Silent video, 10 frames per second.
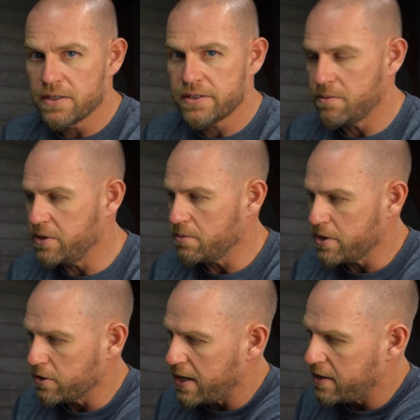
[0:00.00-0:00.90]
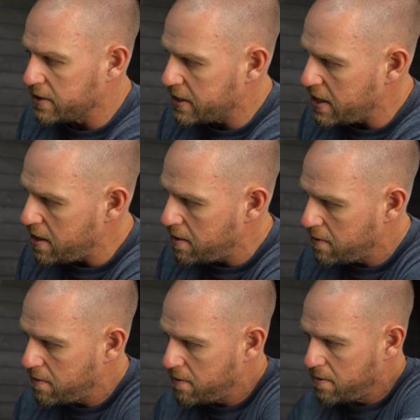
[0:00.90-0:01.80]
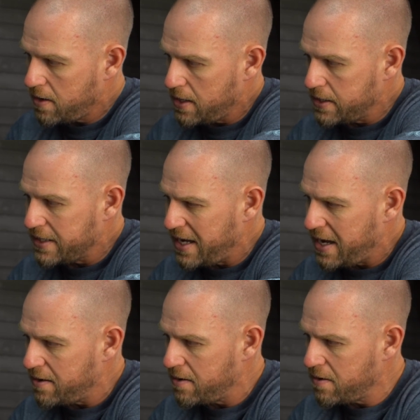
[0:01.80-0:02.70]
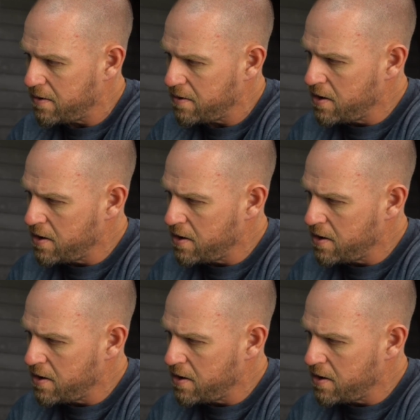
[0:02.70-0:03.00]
10mm Allen key. And again,